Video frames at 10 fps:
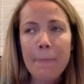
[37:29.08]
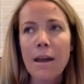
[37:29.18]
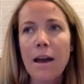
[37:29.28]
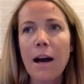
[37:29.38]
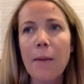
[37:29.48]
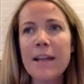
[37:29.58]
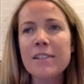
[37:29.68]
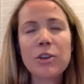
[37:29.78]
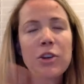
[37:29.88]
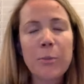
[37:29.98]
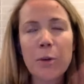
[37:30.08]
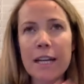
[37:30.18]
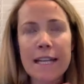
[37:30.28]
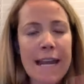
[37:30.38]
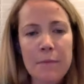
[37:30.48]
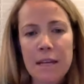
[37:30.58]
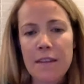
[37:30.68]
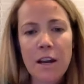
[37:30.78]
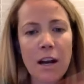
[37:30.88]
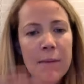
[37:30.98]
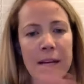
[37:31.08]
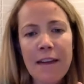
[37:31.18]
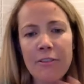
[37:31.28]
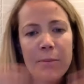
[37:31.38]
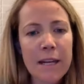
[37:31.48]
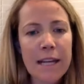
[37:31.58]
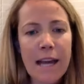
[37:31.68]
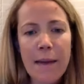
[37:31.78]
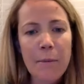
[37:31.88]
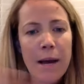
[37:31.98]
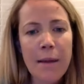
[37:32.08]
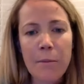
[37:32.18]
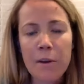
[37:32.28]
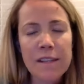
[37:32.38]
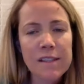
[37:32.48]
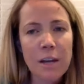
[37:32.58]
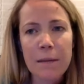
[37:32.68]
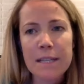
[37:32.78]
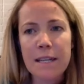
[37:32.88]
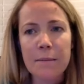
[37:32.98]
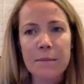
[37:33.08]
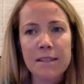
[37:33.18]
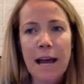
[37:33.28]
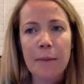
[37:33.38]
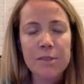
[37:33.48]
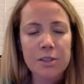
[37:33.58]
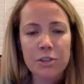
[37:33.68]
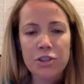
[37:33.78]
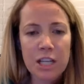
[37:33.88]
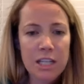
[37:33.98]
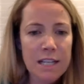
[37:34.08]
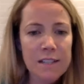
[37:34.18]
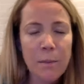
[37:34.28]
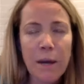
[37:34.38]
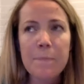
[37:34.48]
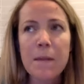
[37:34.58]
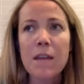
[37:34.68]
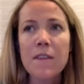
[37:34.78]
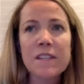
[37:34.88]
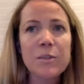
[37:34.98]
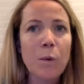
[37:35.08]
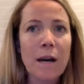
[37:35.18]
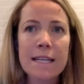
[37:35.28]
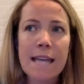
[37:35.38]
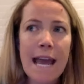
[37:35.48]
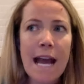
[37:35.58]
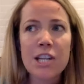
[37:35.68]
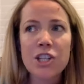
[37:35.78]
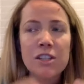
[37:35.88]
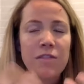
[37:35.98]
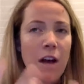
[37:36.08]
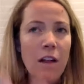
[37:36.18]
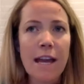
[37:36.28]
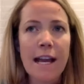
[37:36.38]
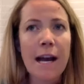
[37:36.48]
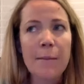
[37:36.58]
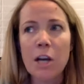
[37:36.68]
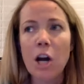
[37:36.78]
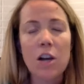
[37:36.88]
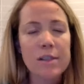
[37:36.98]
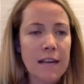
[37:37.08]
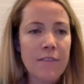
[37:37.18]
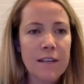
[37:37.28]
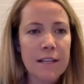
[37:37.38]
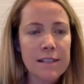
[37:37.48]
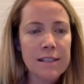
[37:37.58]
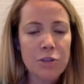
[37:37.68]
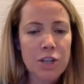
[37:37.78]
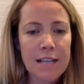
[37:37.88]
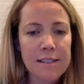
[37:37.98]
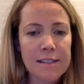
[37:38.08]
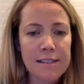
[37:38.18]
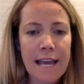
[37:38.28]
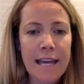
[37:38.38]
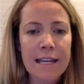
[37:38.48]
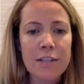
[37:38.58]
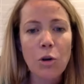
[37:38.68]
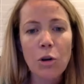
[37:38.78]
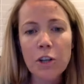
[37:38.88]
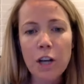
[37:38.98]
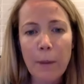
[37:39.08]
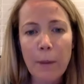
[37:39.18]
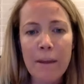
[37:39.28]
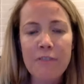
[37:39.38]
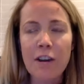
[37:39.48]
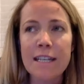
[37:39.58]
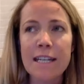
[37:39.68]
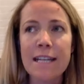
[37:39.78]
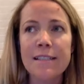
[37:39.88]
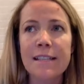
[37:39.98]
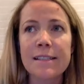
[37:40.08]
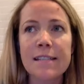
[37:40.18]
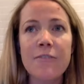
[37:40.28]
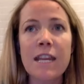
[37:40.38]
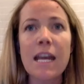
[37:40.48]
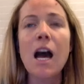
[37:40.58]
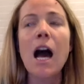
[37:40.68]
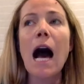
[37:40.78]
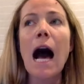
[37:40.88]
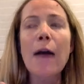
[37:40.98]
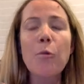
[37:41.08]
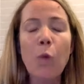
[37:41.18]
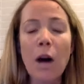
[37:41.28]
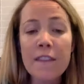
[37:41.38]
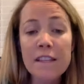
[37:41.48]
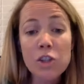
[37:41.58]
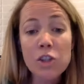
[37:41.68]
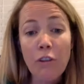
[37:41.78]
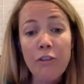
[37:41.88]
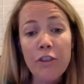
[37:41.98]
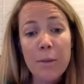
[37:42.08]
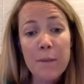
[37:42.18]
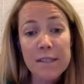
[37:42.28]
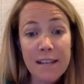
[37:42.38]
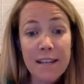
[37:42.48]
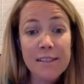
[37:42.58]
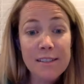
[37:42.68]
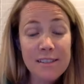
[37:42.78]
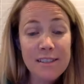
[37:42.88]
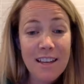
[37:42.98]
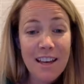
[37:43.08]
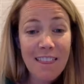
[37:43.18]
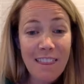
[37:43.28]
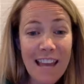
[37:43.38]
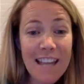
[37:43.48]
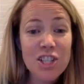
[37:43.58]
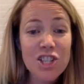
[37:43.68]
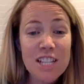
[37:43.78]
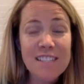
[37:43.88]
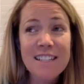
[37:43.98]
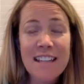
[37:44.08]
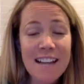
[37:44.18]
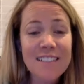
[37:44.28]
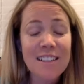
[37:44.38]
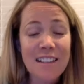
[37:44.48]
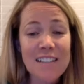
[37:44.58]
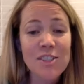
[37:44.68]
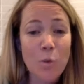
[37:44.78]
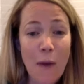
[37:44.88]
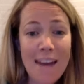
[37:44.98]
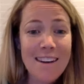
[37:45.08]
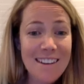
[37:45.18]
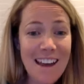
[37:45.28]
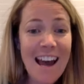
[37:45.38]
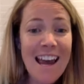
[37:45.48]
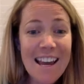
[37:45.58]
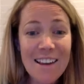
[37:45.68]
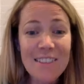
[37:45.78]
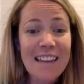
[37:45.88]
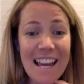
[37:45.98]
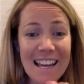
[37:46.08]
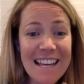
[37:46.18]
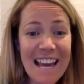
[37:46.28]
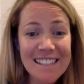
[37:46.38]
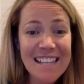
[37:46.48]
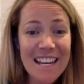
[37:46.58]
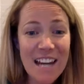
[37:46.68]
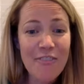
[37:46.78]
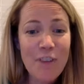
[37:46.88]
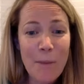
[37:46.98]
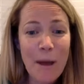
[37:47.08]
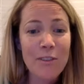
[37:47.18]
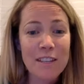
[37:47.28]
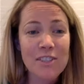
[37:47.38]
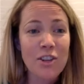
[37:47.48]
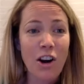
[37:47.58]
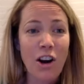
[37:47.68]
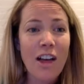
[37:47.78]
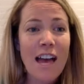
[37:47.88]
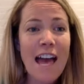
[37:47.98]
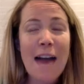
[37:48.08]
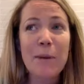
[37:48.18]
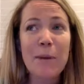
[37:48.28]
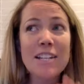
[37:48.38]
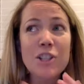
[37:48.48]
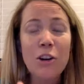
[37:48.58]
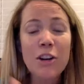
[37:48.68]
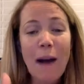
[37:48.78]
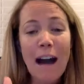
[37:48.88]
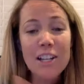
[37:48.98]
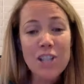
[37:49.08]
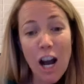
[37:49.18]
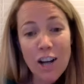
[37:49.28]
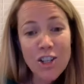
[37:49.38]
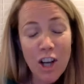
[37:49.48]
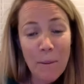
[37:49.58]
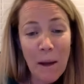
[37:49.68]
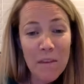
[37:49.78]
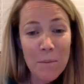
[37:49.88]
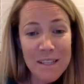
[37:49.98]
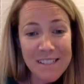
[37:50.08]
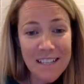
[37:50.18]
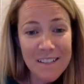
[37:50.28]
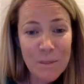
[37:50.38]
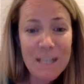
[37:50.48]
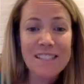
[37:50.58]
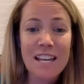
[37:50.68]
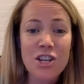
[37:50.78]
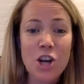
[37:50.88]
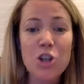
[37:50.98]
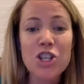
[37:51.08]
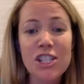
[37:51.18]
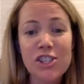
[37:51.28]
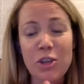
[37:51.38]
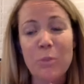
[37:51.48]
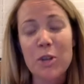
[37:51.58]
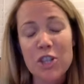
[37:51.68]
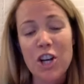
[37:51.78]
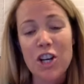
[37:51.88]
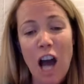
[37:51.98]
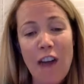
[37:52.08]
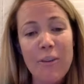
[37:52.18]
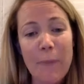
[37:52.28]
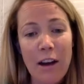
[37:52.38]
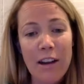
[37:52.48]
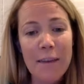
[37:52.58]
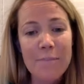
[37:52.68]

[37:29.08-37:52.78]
Um, and so do Brooke and Amy. There, I mean, everybody I'm, I'm that's on my team is an absolute genius. But this one day, I just felt like I'm going to call Stephanie and see what she has to say. And I told her about my friend, and I said, Stephanie, I want this girl for the business. Like she's the next Celeste Gwen. I like can't say enough about this girl, but I don't know how to talk to her about the business because I know she's super turned off about it.